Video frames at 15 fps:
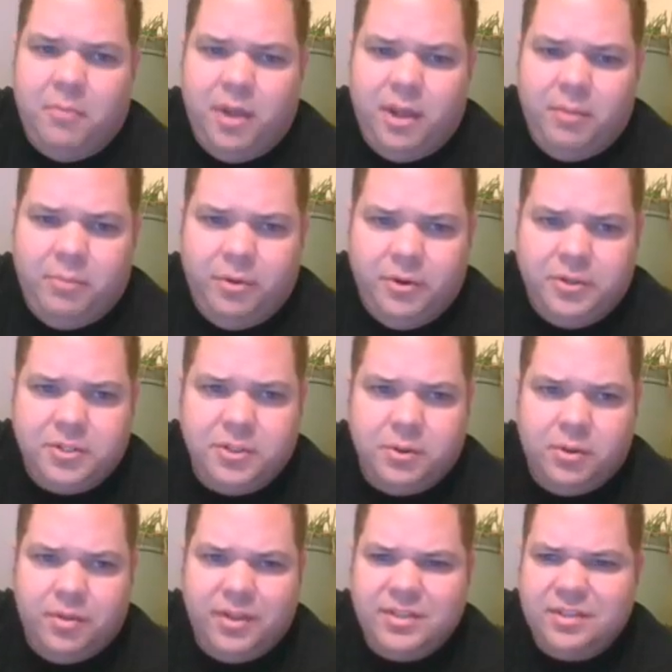me on my
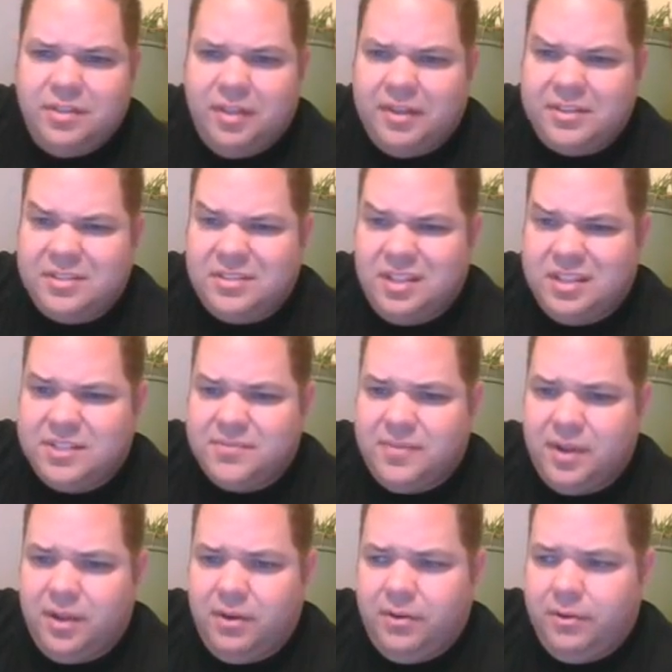personal one. That's
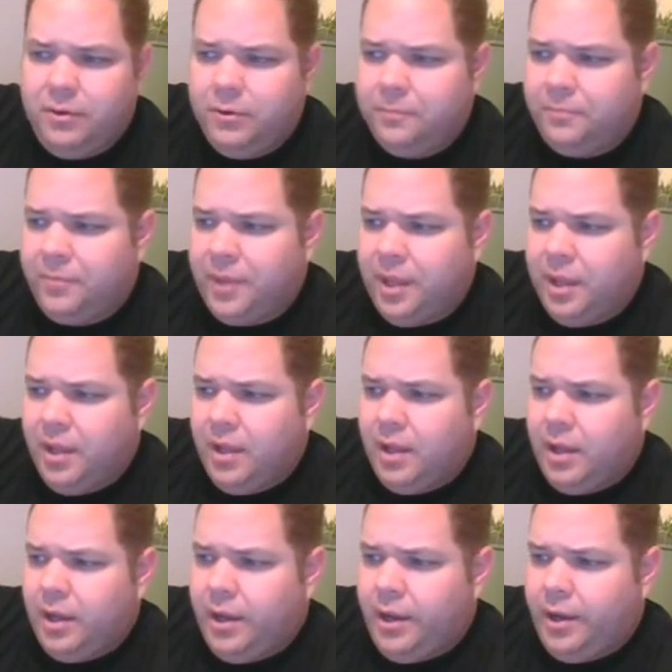fine too.
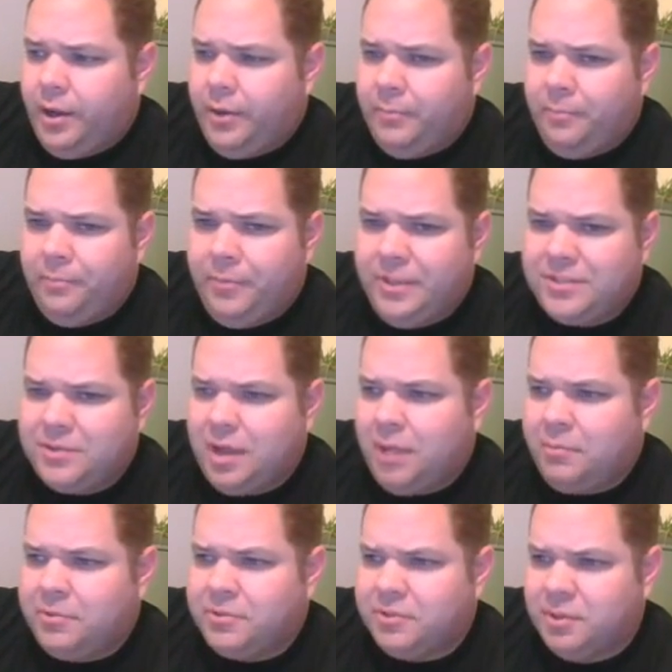That's why
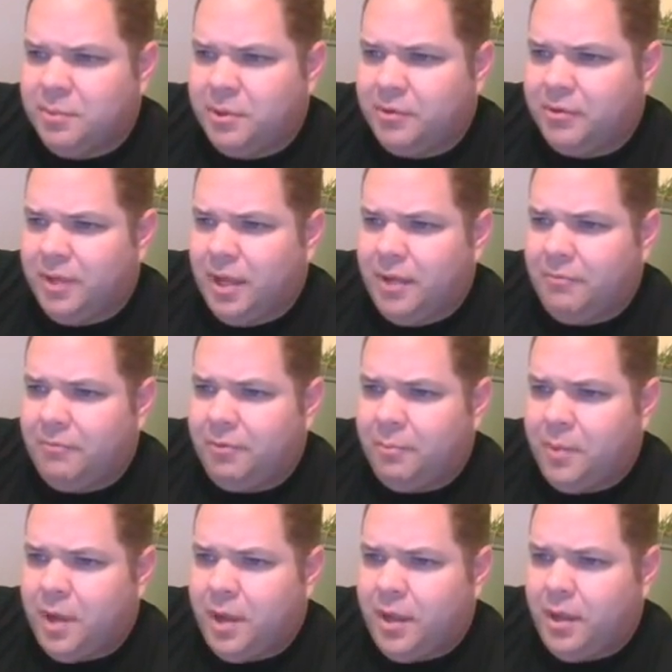I'm streaming live
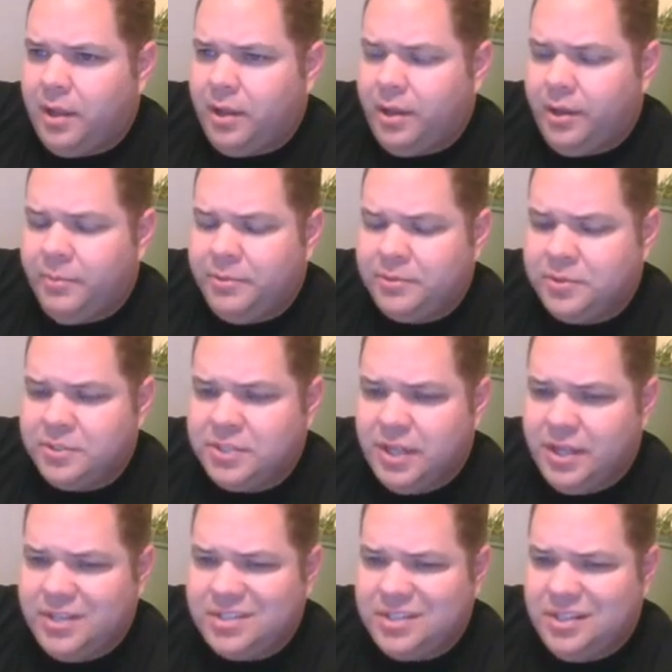from my Mr.
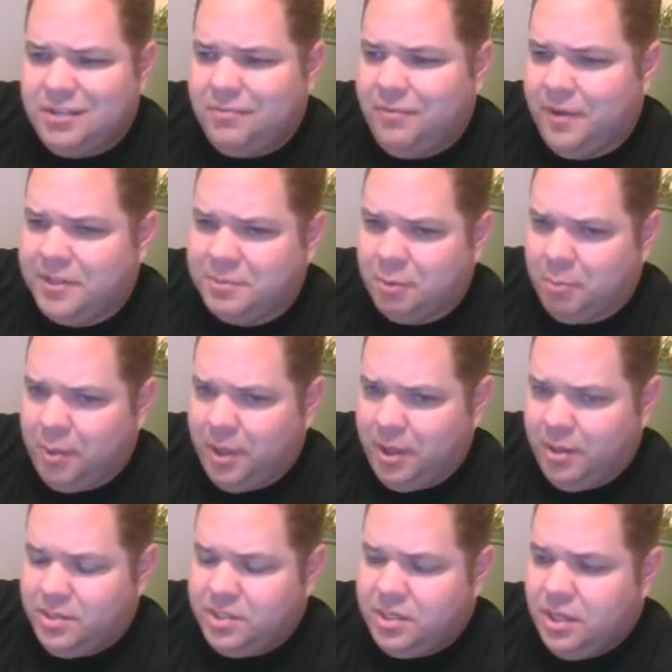Science Geek Facebook
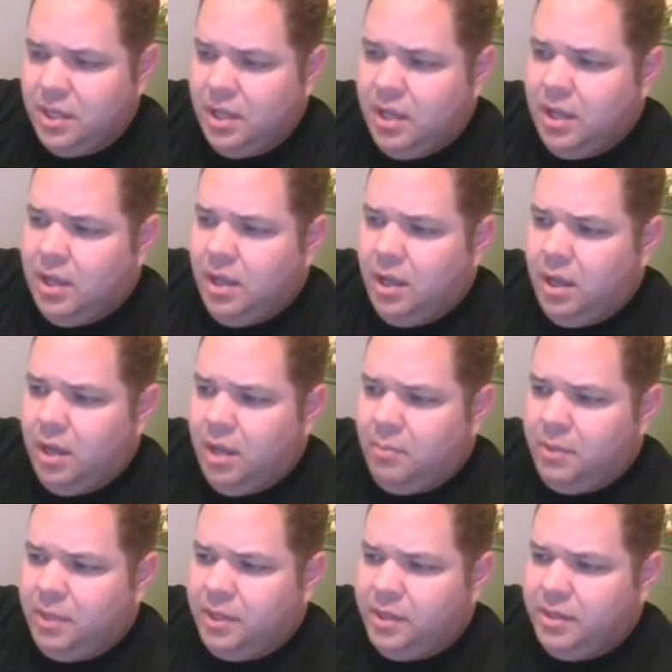page.
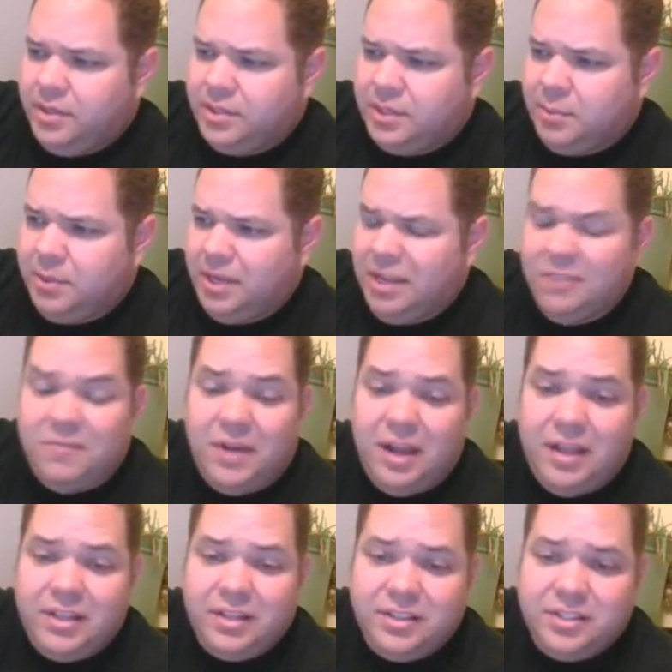Because I mean, if
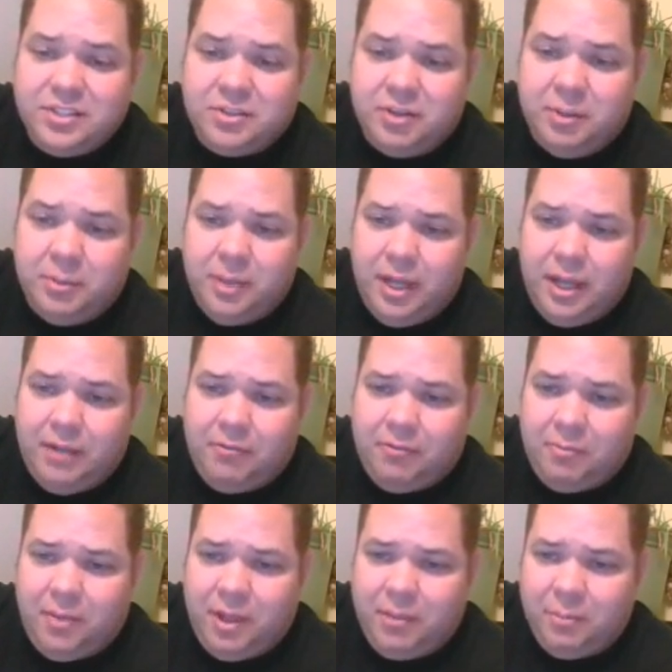I stream live
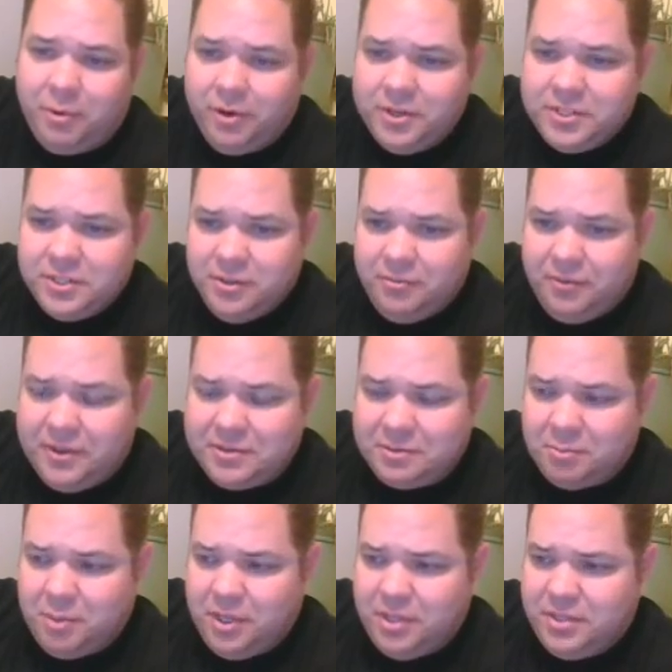from my personal
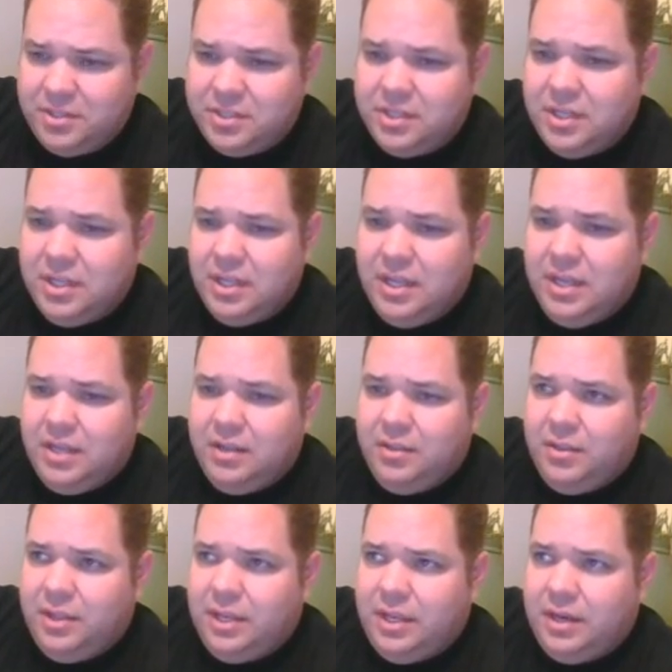Facebook page,
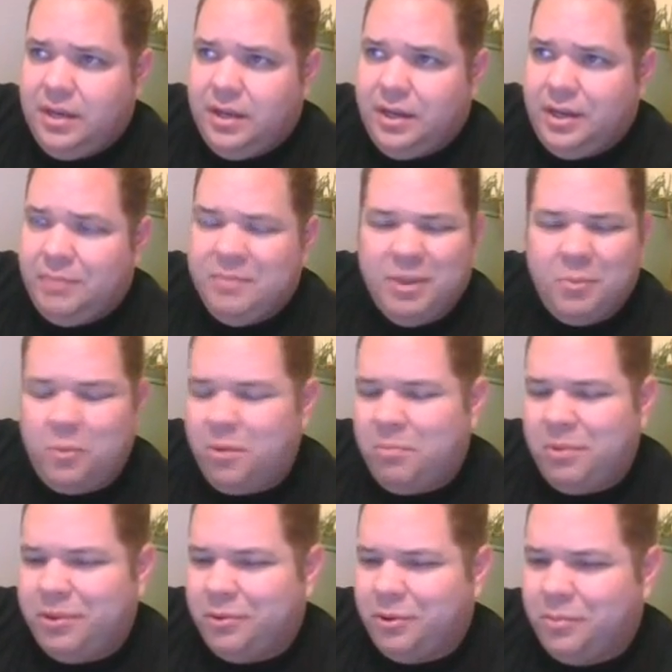then it
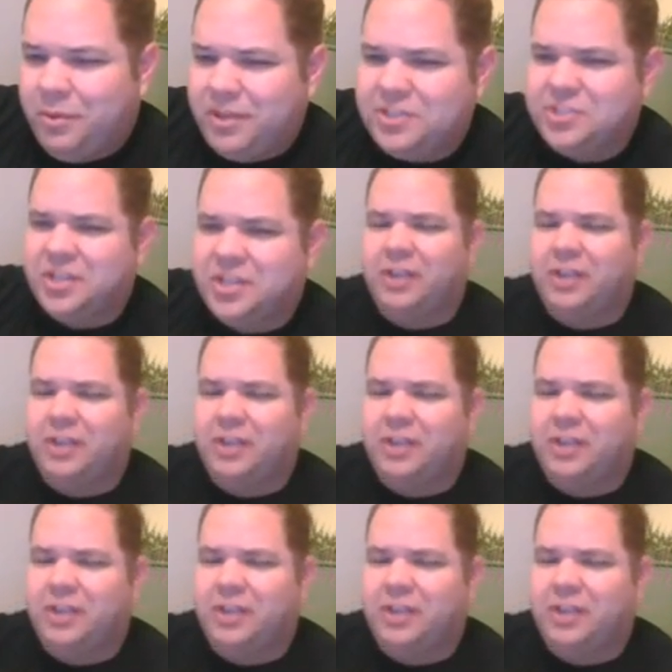wouldn't be doing my